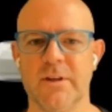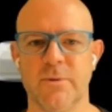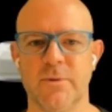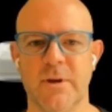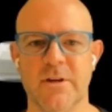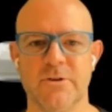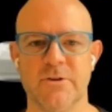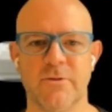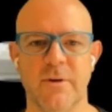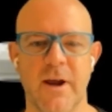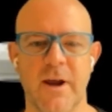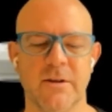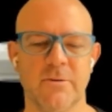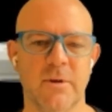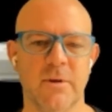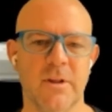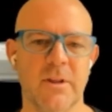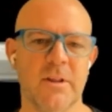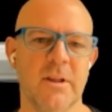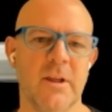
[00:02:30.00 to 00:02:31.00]
to interact
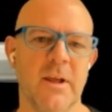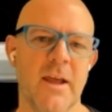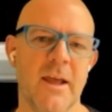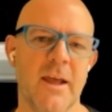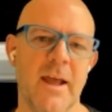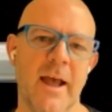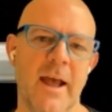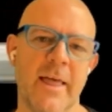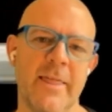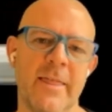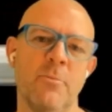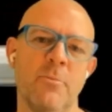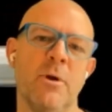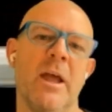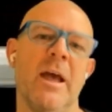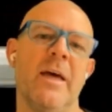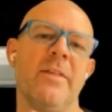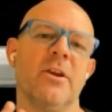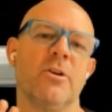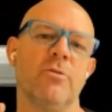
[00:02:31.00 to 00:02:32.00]
with. And then we
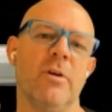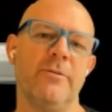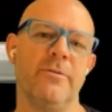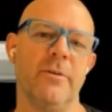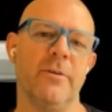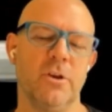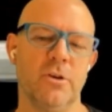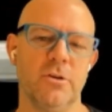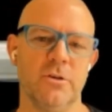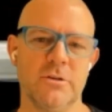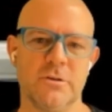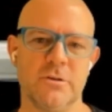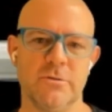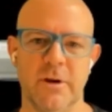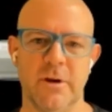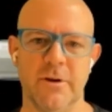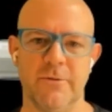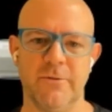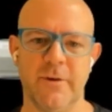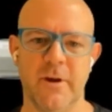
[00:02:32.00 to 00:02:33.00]
had the graphic user
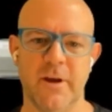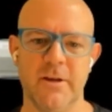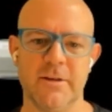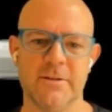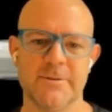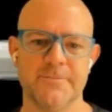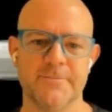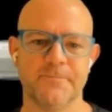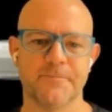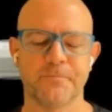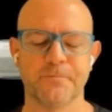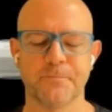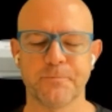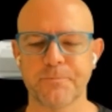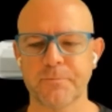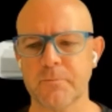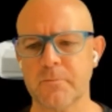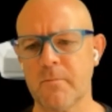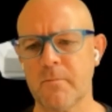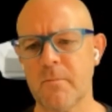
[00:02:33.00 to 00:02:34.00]
interface.
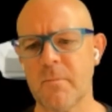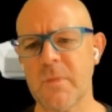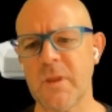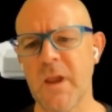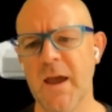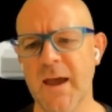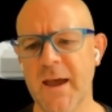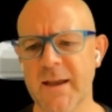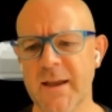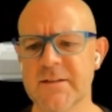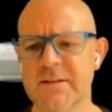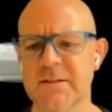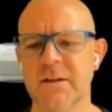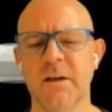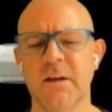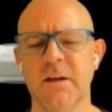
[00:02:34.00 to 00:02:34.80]
And